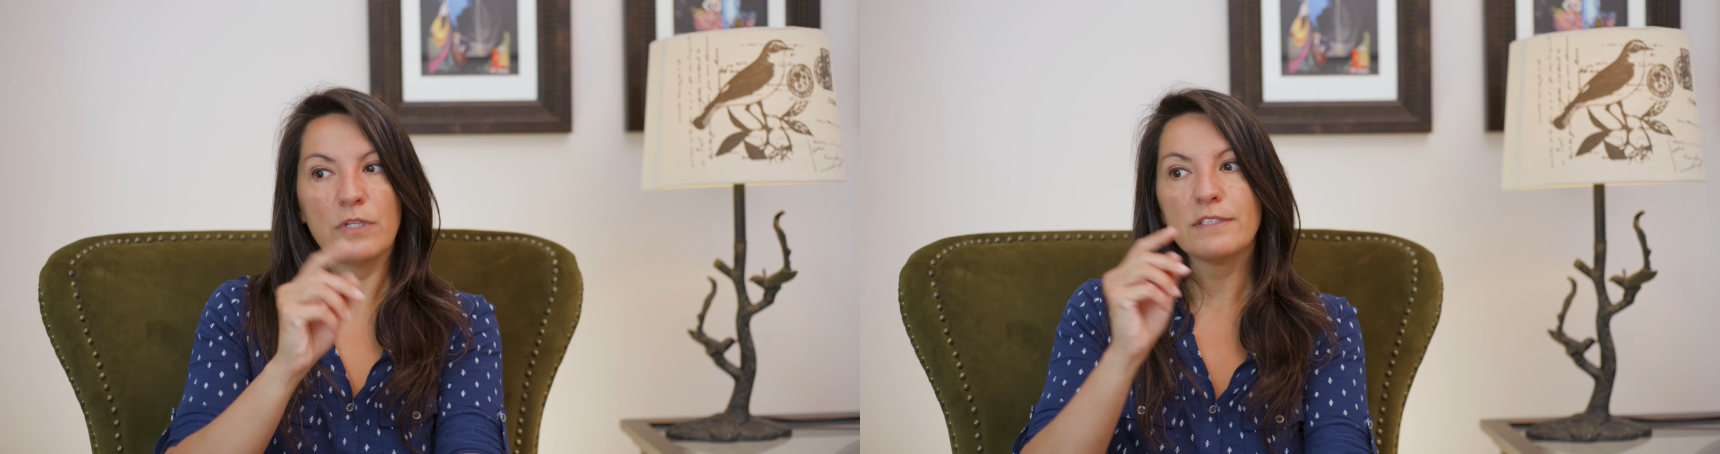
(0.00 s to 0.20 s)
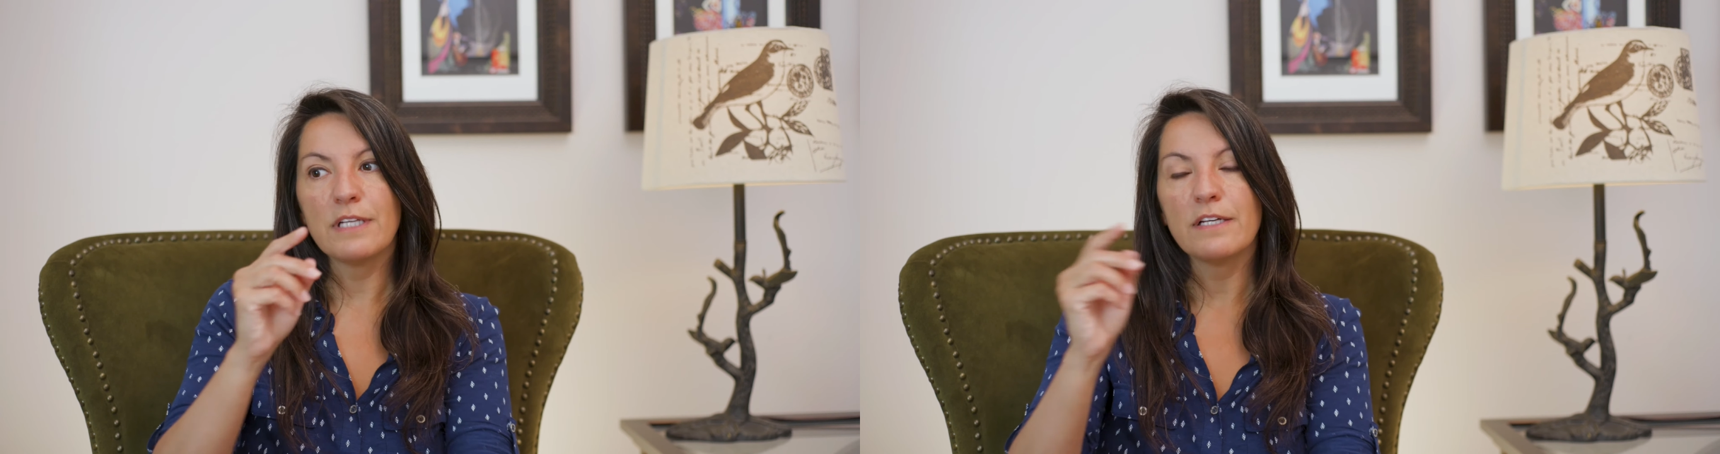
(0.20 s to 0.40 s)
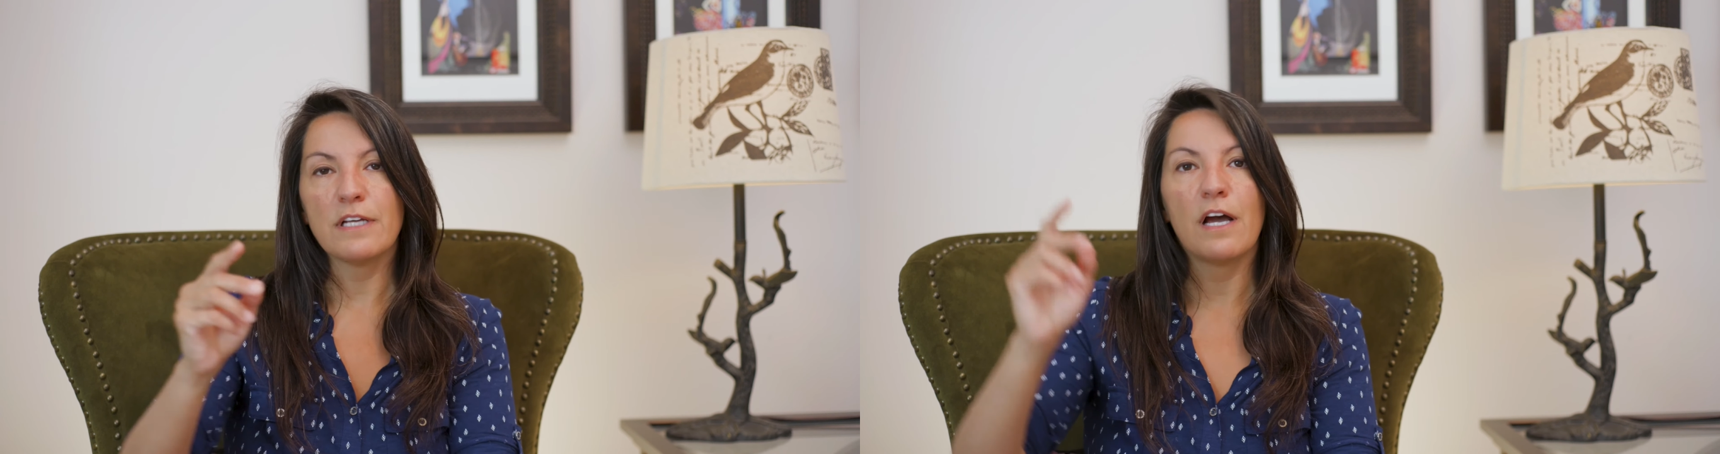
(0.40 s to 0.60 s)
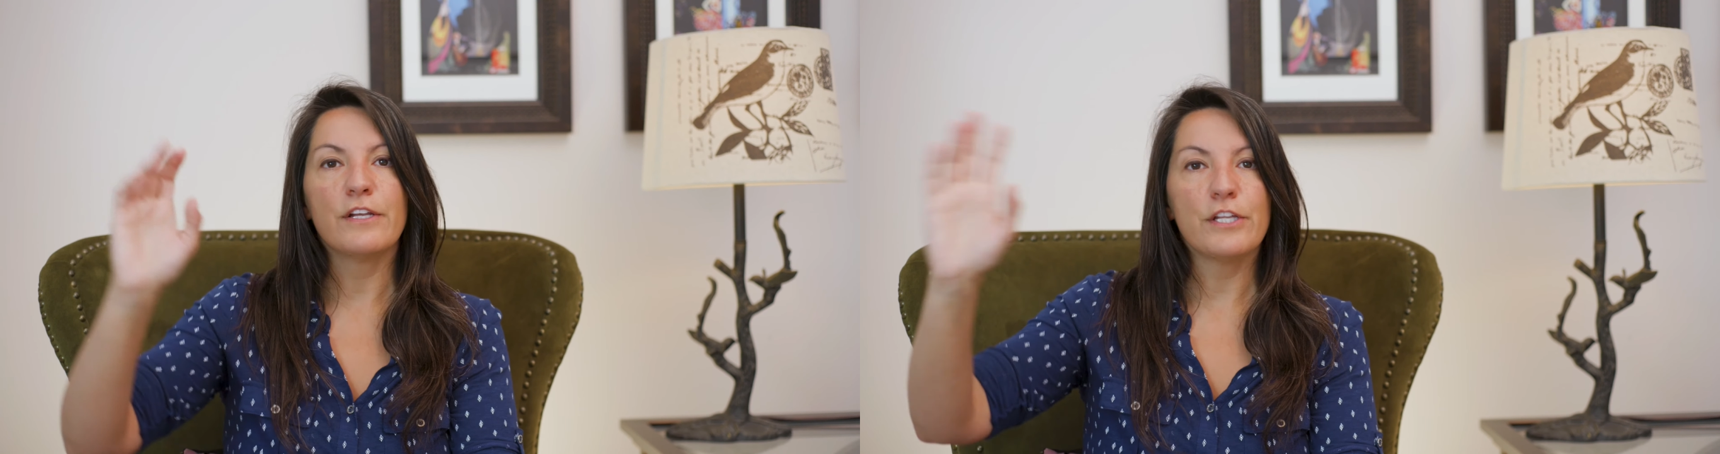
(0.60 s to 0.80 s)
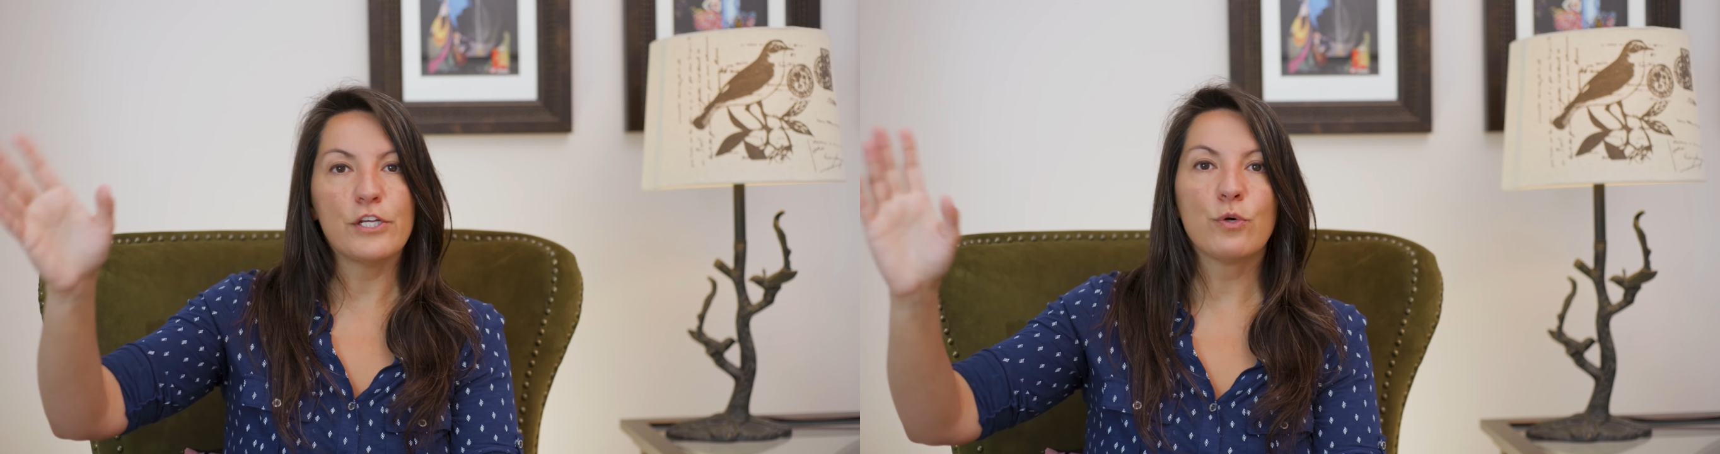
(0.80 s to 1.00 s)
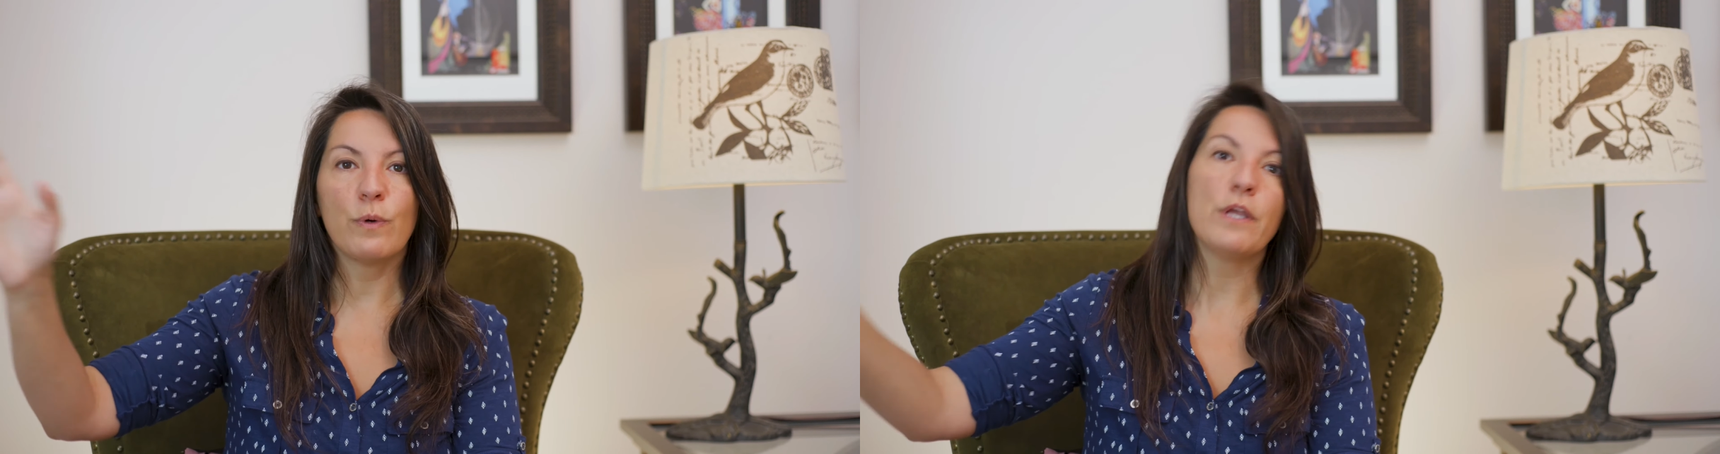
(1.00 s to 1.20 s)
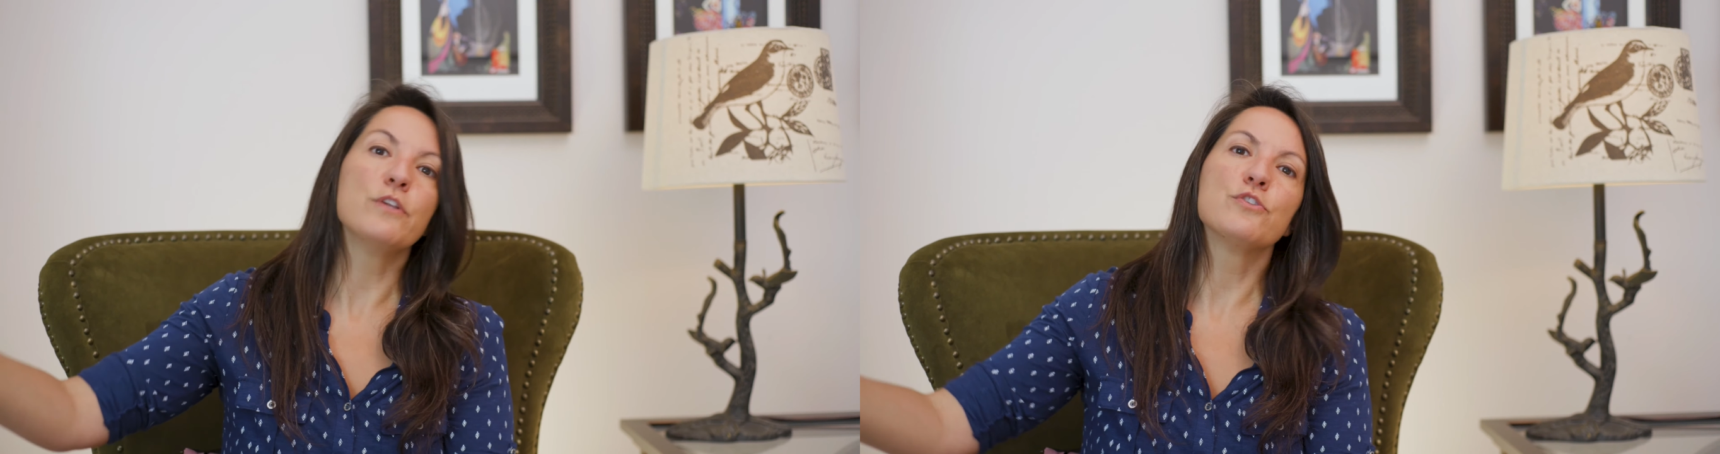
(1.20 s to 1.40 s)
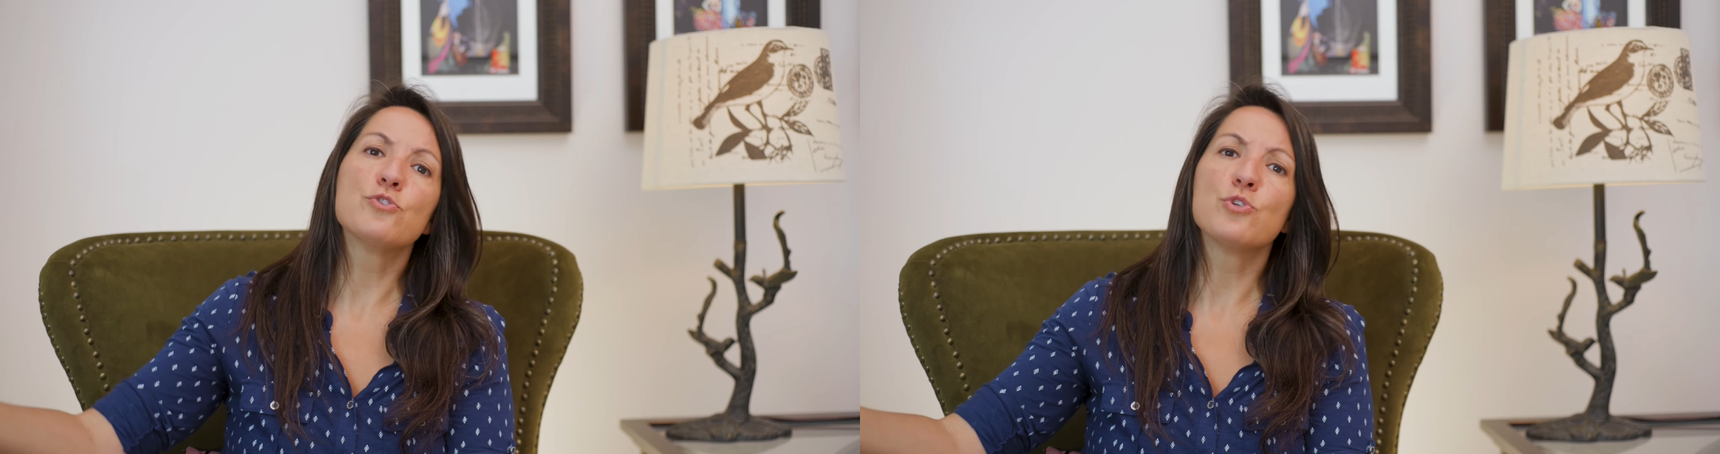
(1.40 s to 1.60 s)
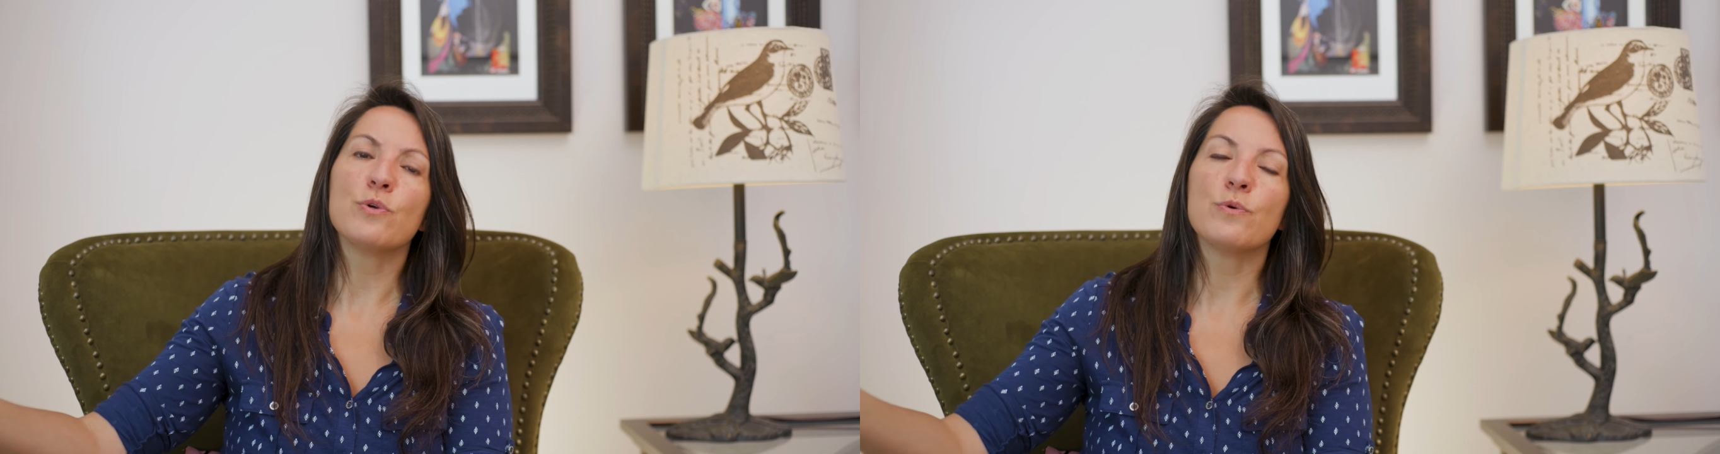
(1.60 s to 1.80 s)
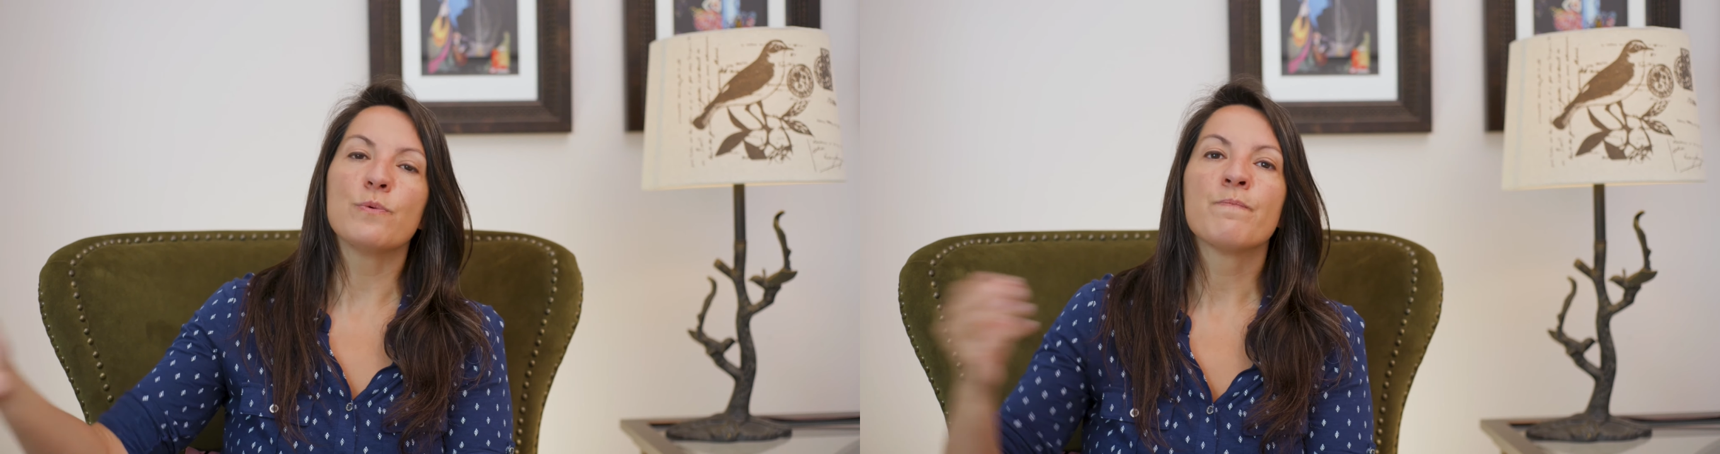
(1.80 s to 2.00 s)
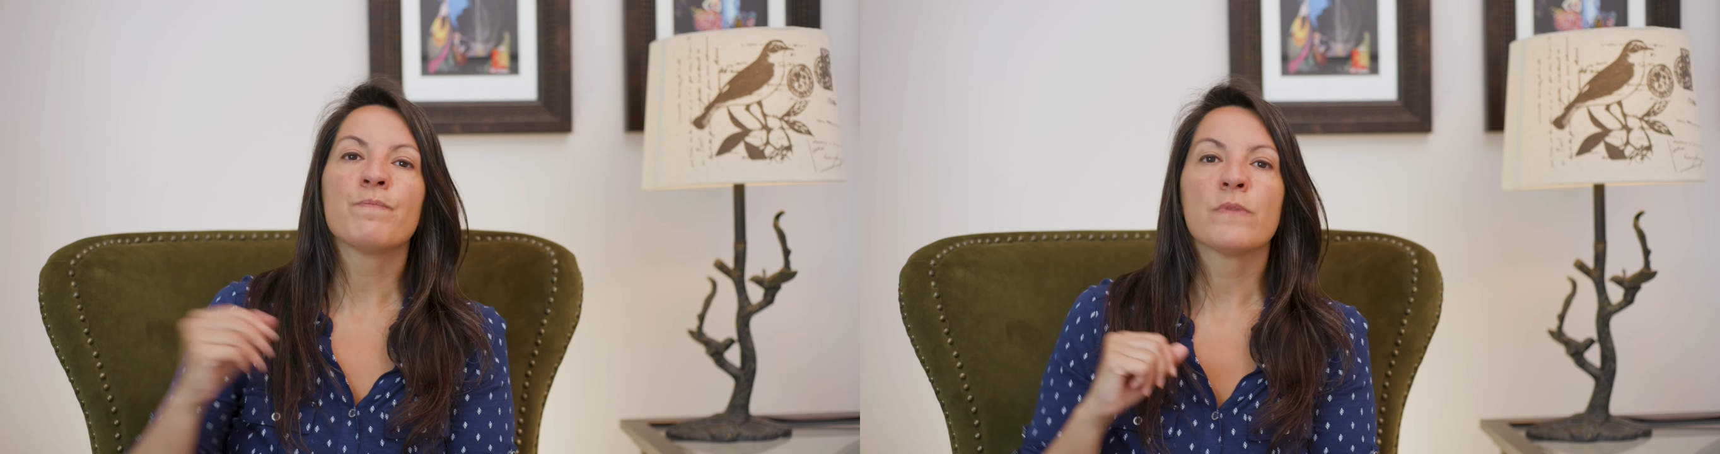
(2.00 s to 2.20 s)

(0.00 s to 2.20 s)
equates to